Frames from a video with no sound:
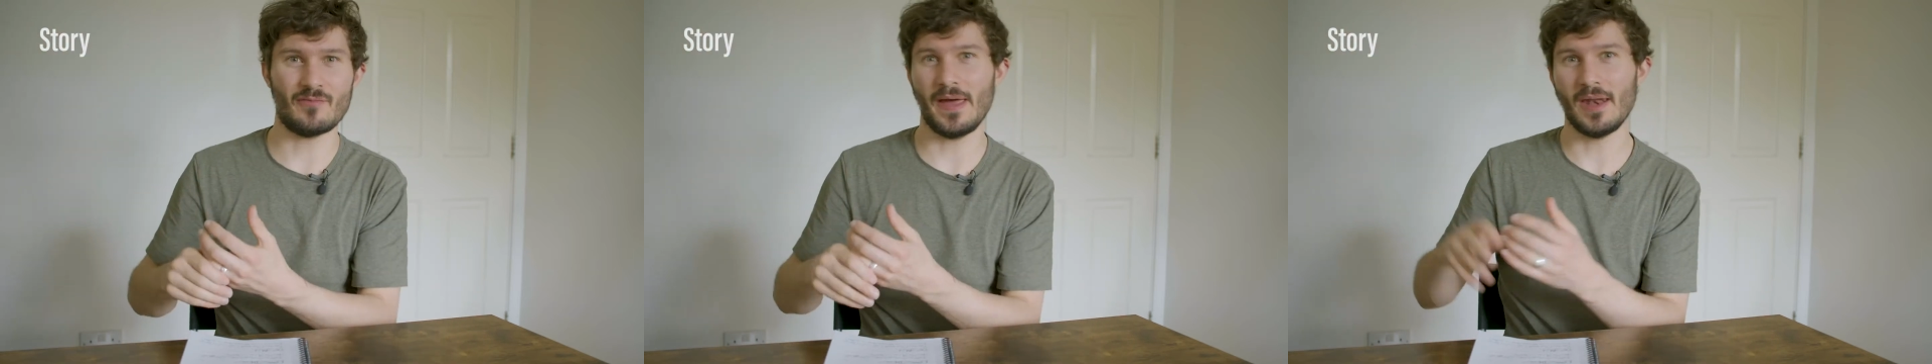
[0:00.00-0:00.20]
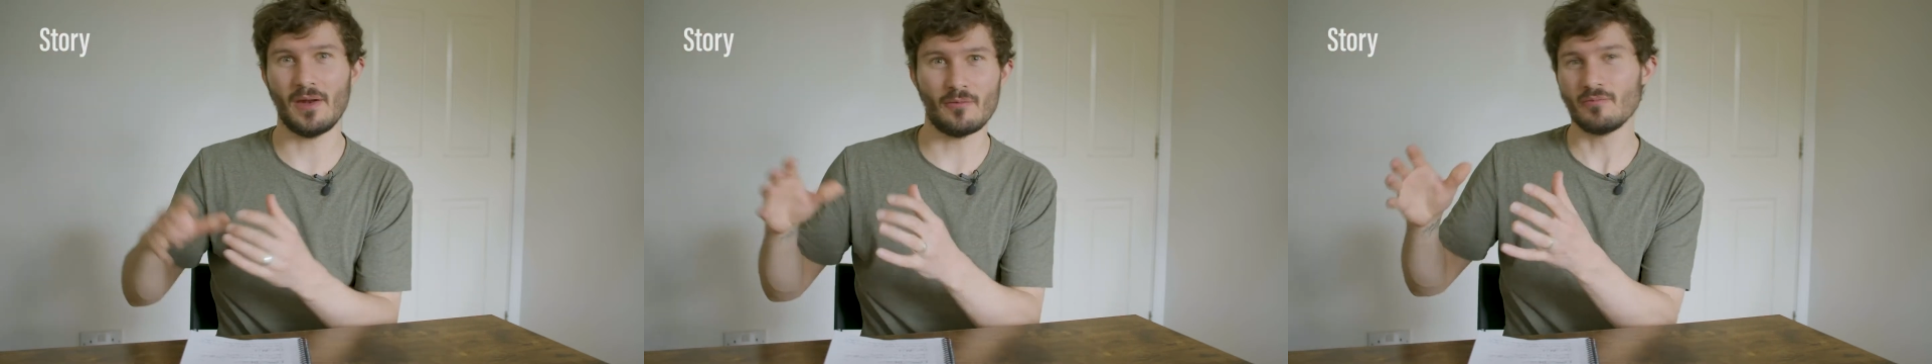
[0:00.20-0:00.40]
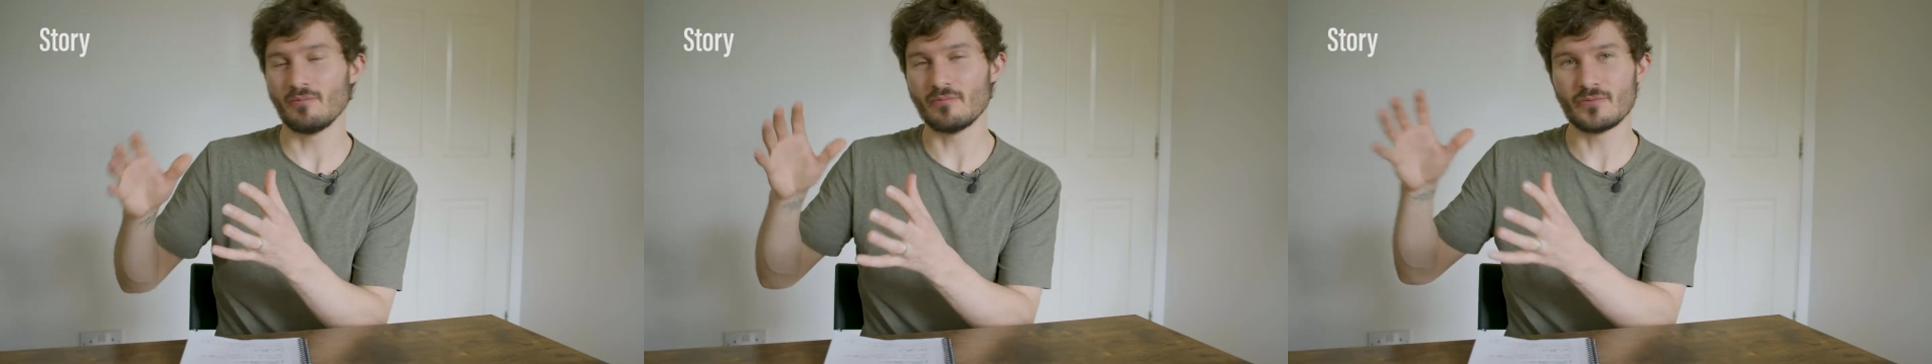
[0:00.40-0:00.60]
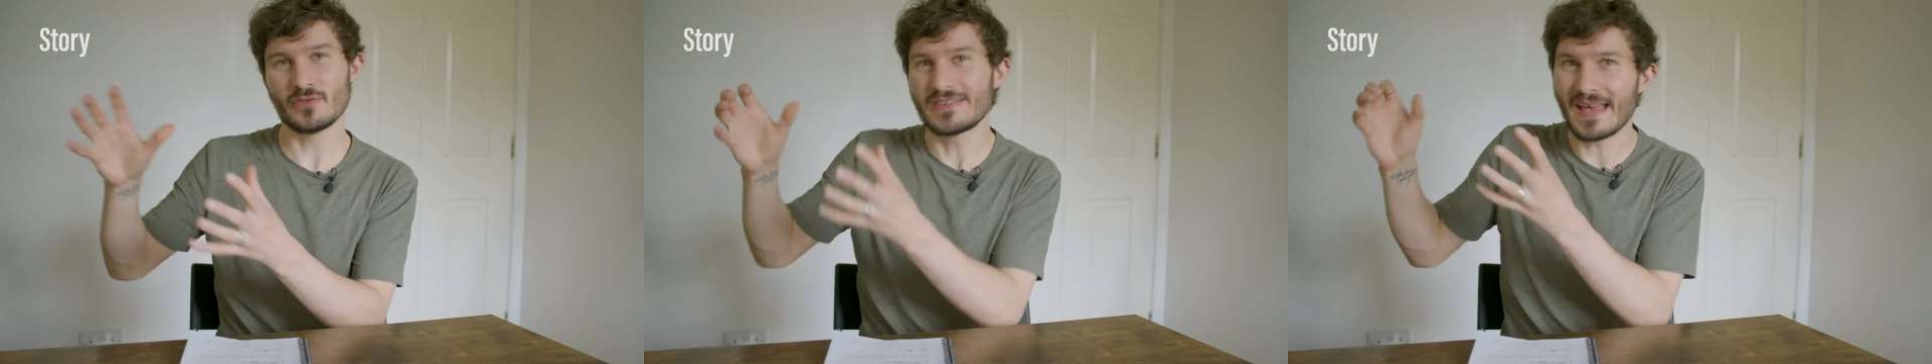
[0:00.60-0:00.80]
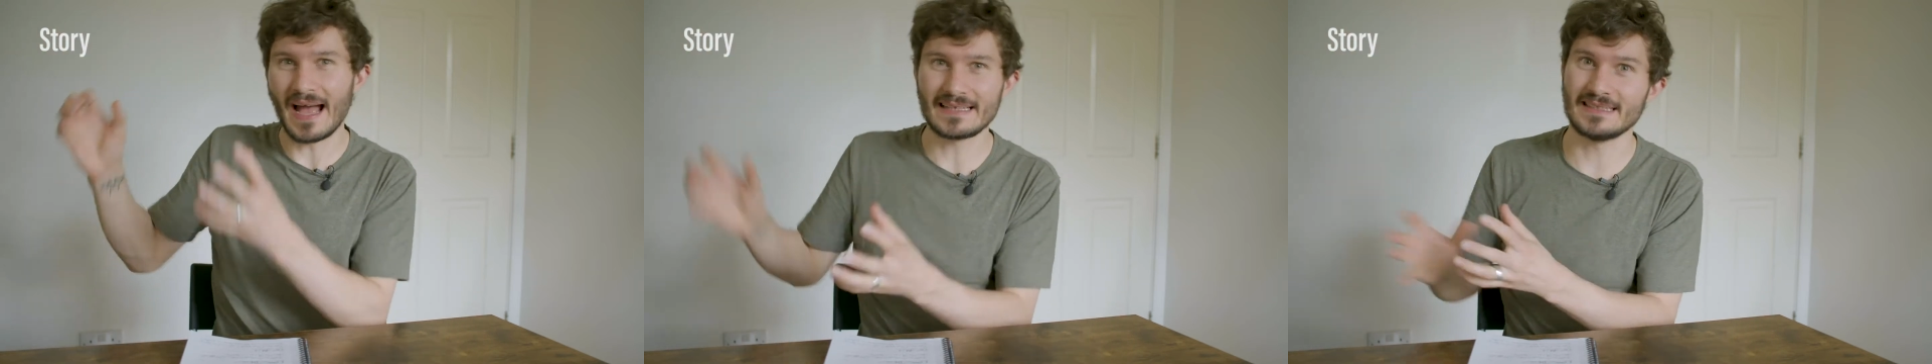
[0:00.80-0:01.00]
in a
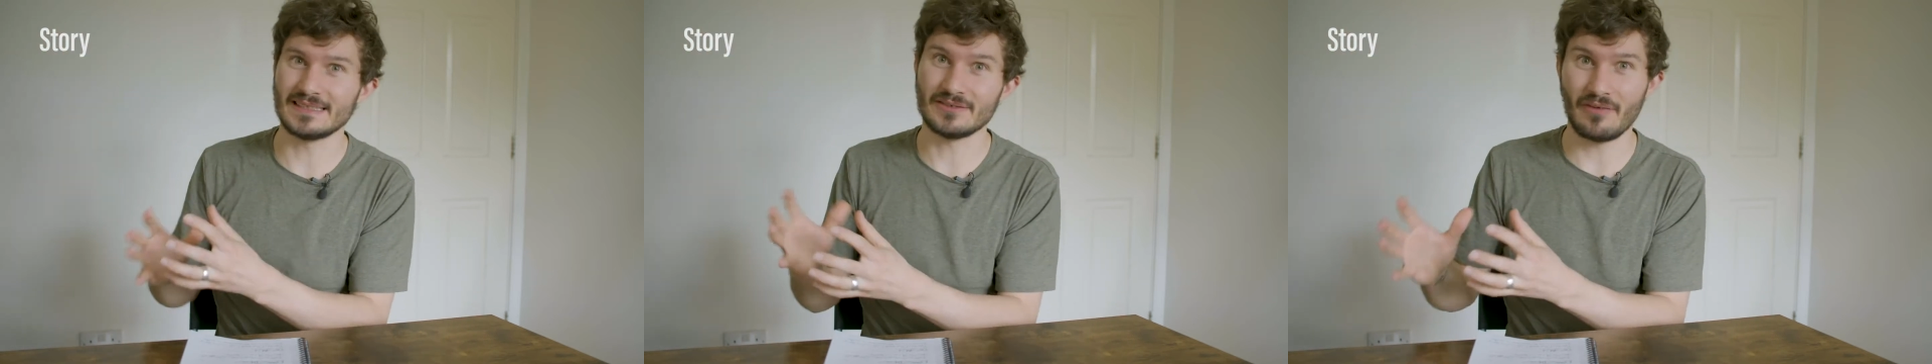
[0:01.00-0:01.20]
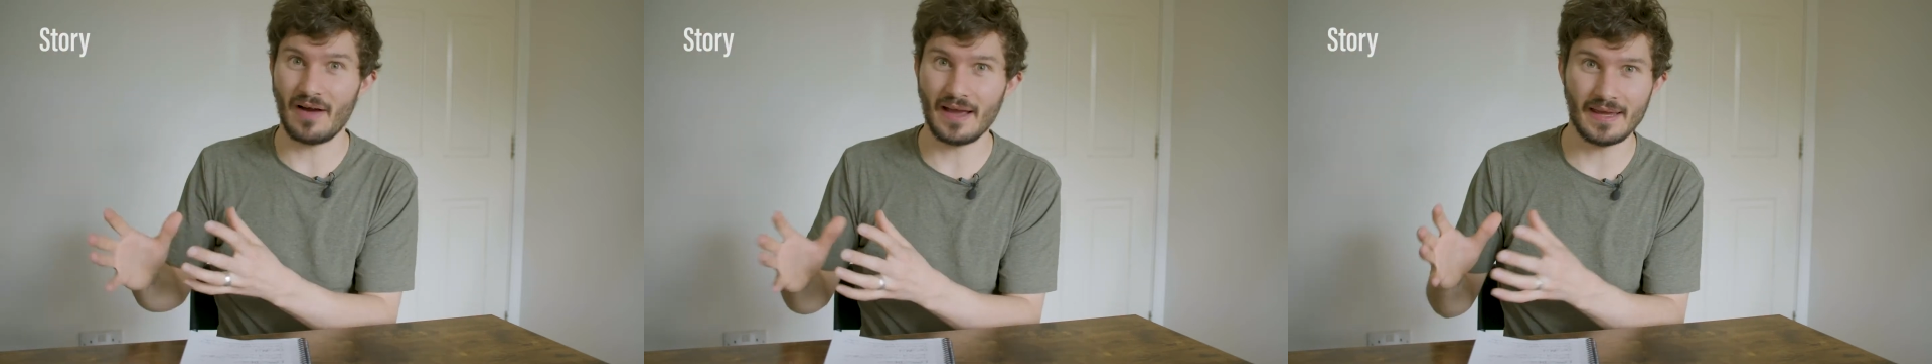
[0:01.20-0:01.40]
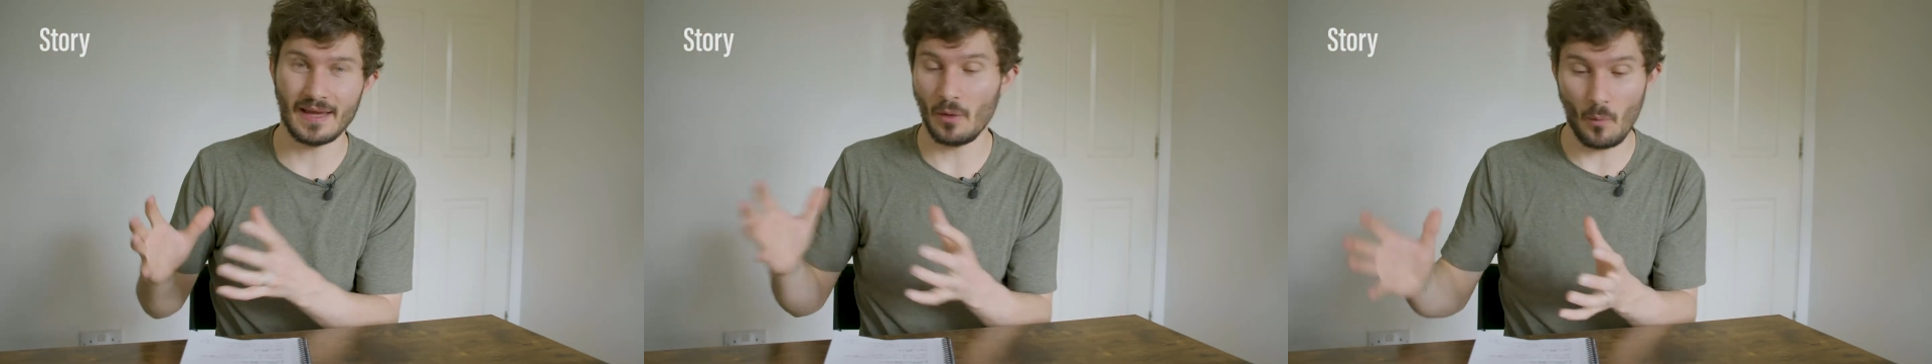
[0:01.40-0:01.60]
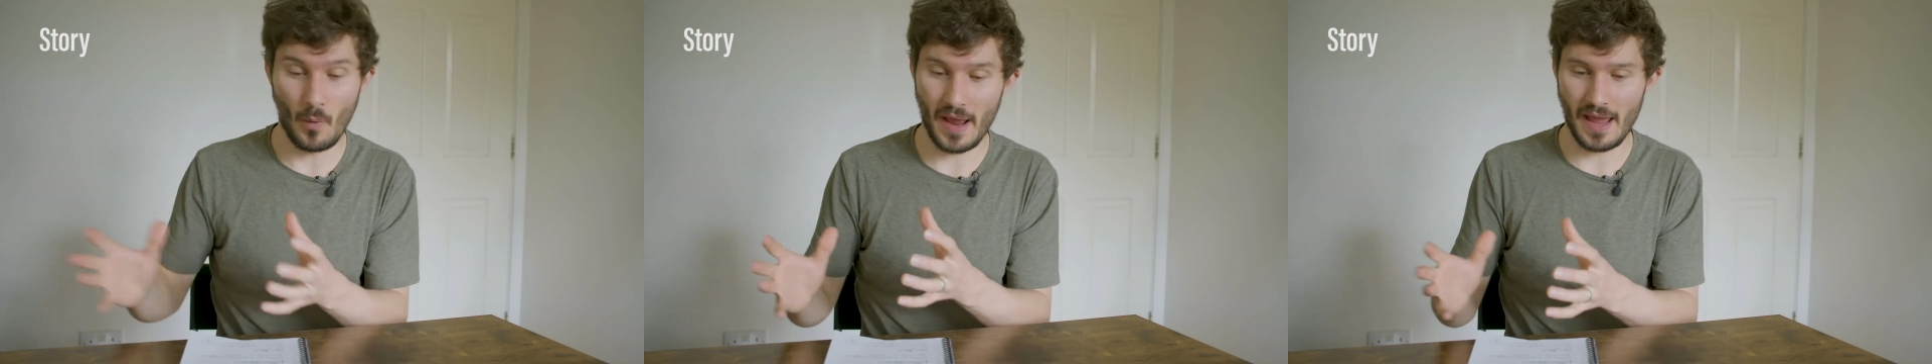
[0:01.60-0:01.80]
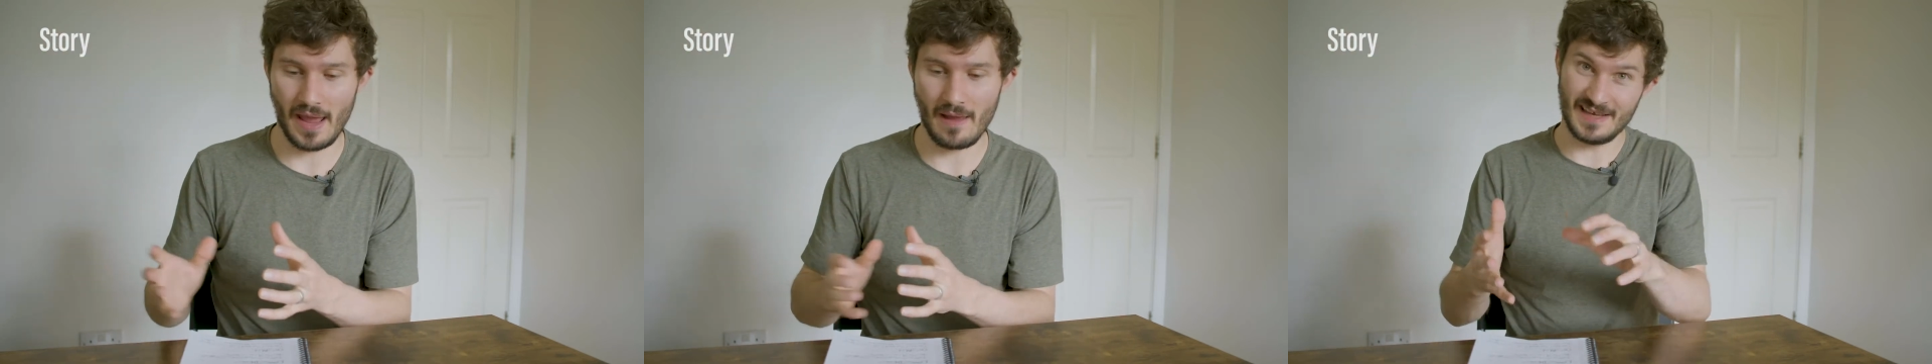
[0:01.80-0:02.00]
satisfying
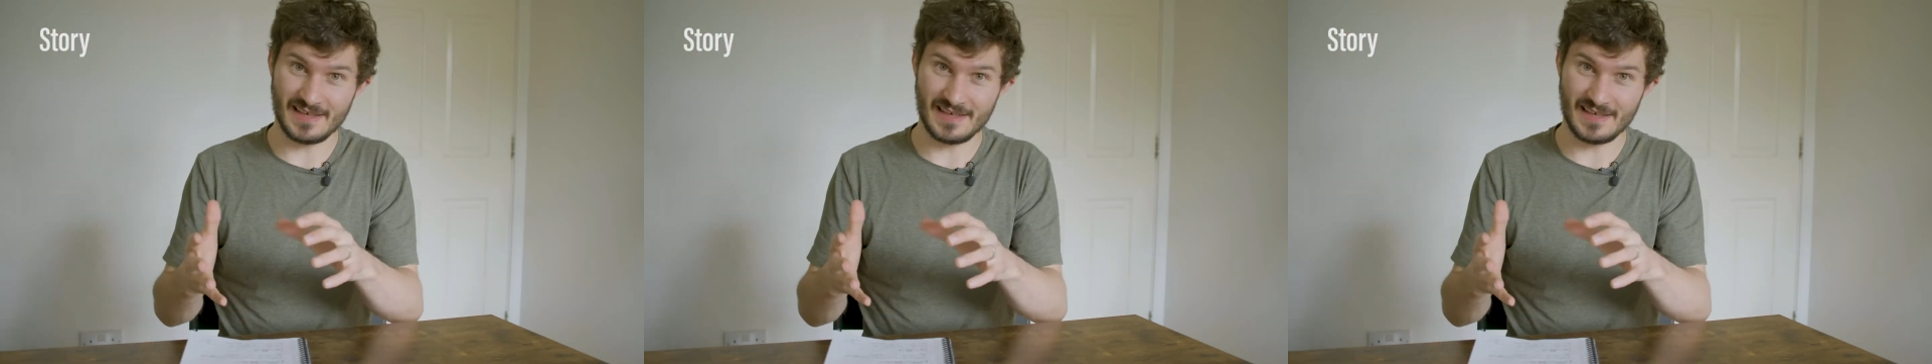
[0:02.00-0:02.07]
way?